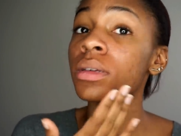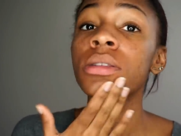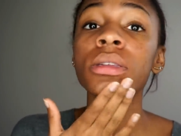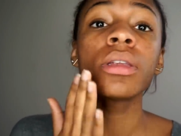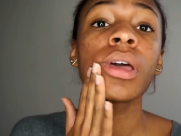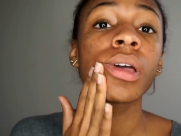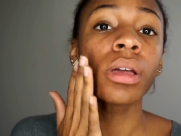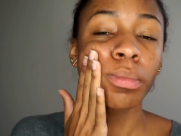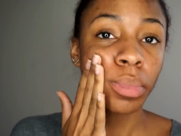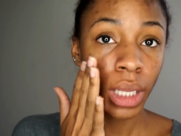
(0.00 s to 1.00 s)
stay
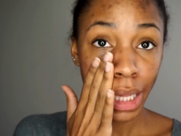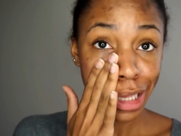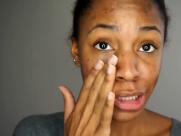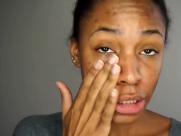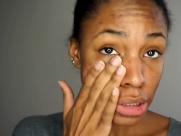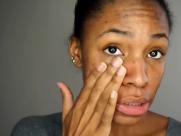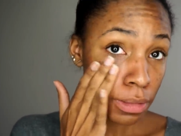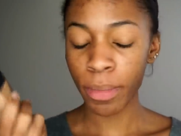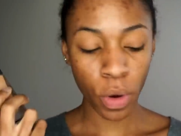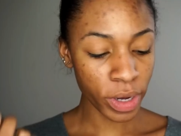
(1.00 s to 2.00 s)
in place.
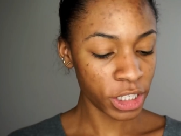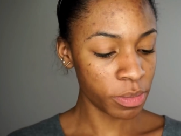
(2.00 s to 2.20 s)
I'm going